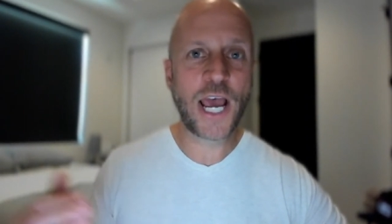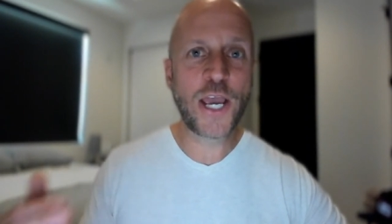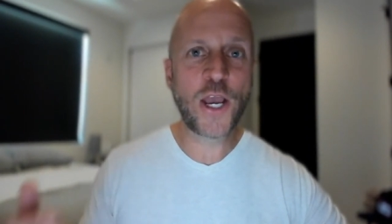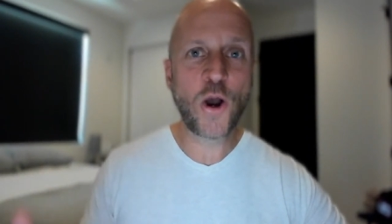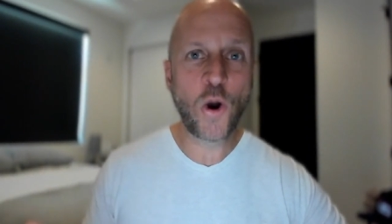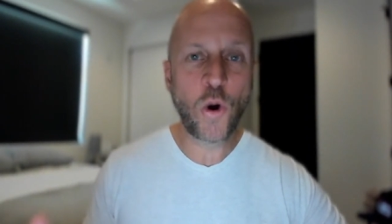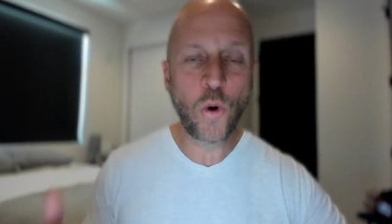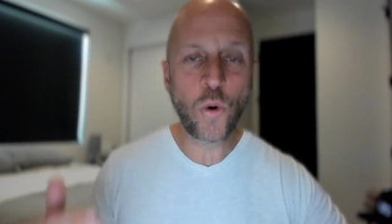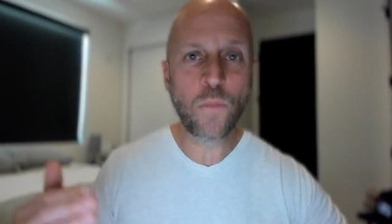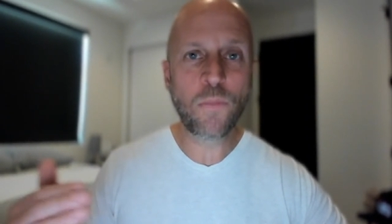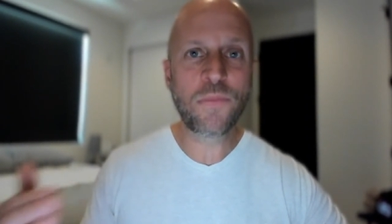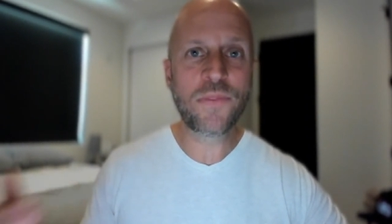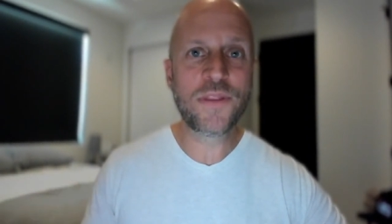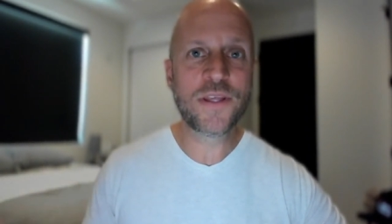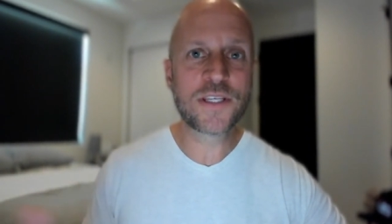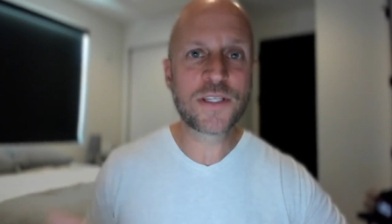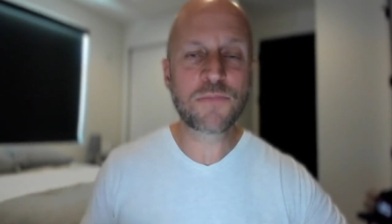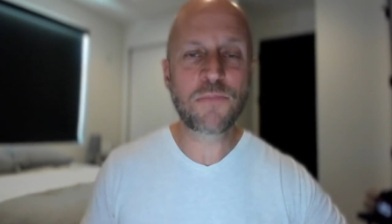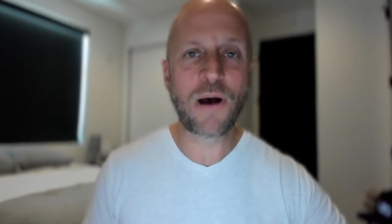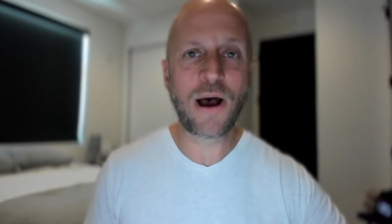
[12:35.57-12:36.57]
I hope
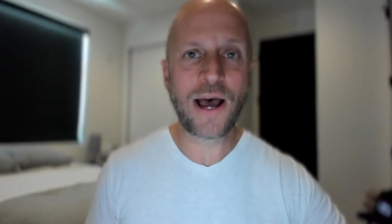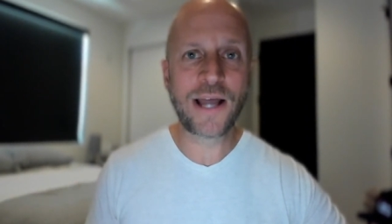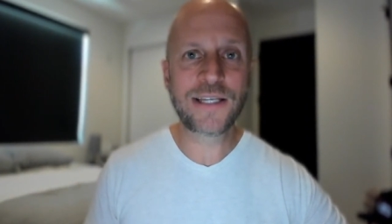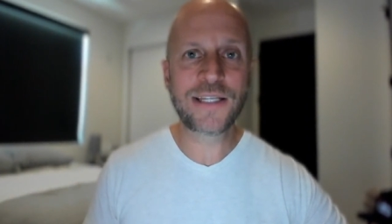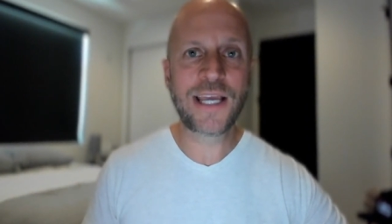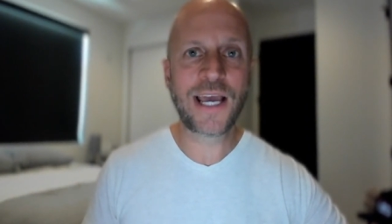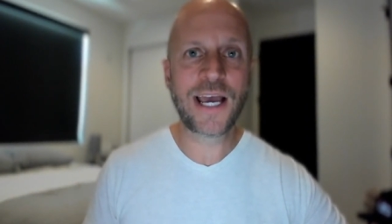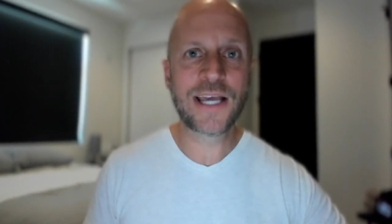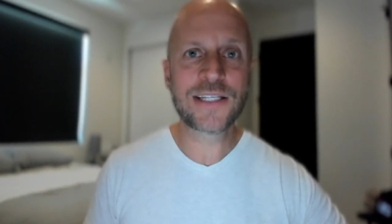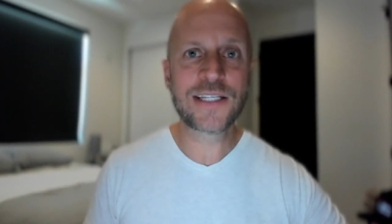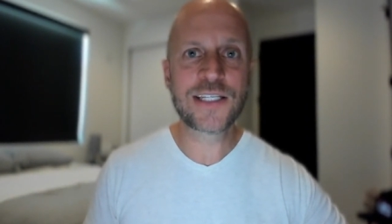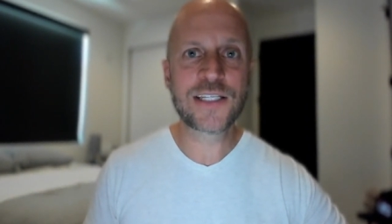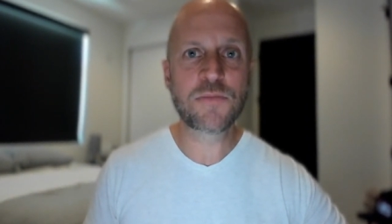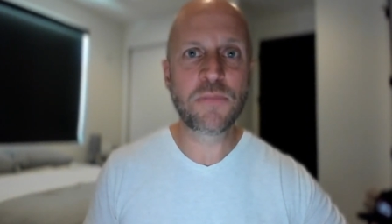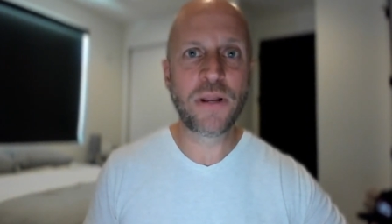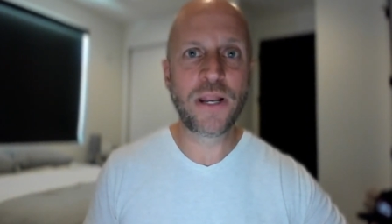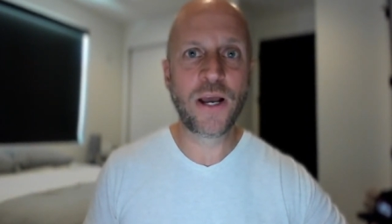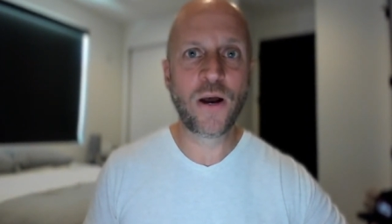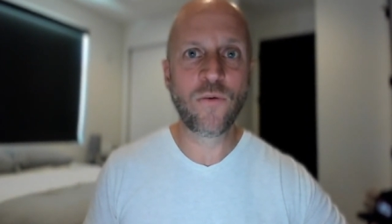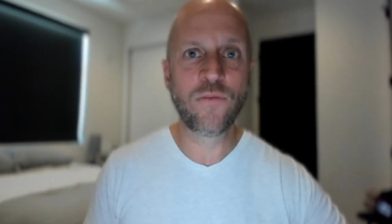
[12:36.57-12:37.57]
this podcast has
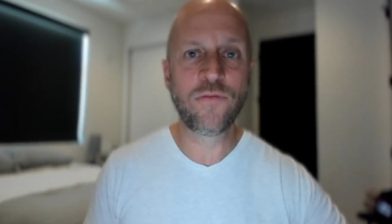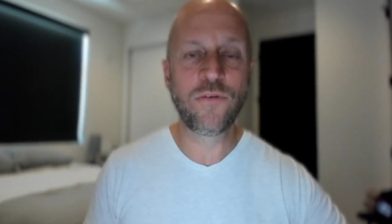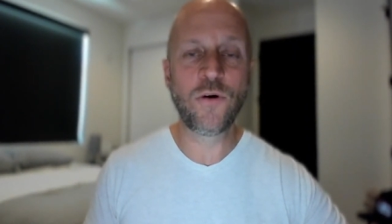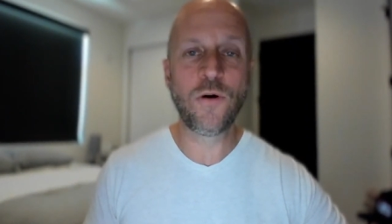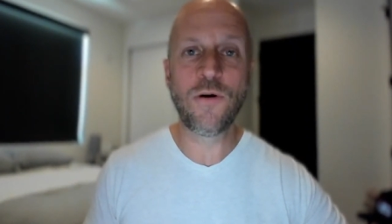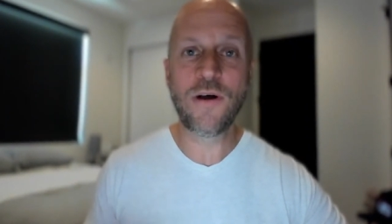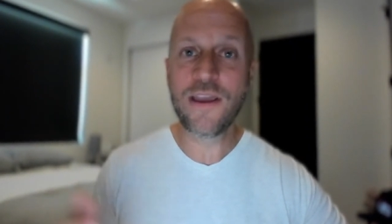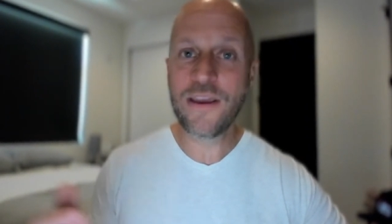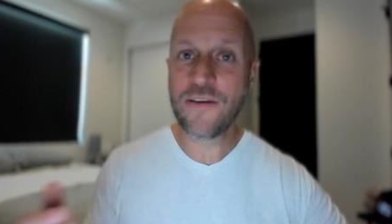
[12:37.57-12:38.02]
been helpful.